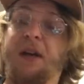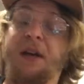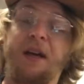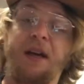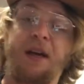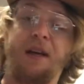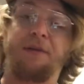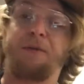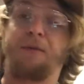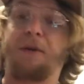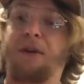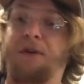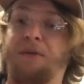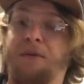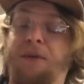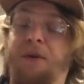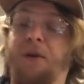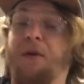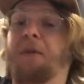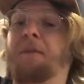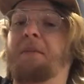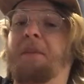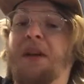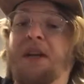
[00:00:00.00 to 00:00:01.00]
if we
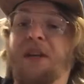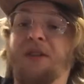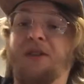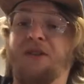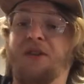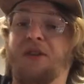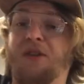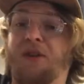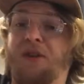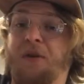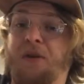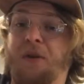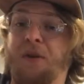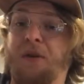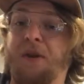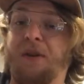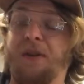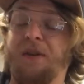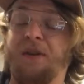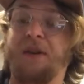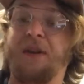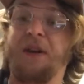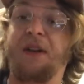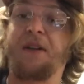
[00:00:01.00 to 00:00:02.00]
throw a major chord
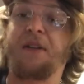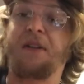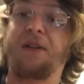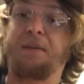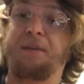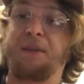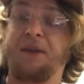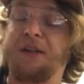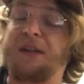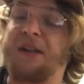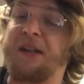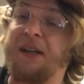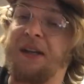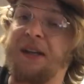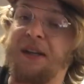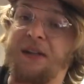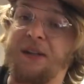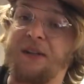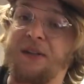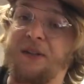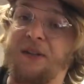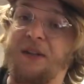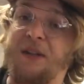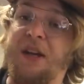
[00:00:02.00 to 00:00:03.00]
in there that
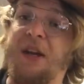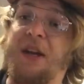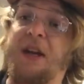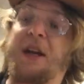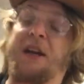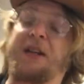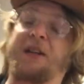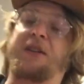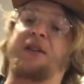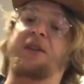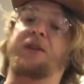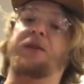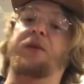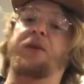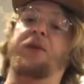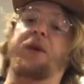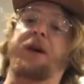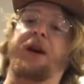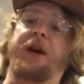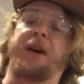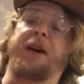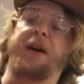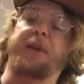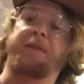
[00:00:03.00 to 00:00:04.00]
pertains to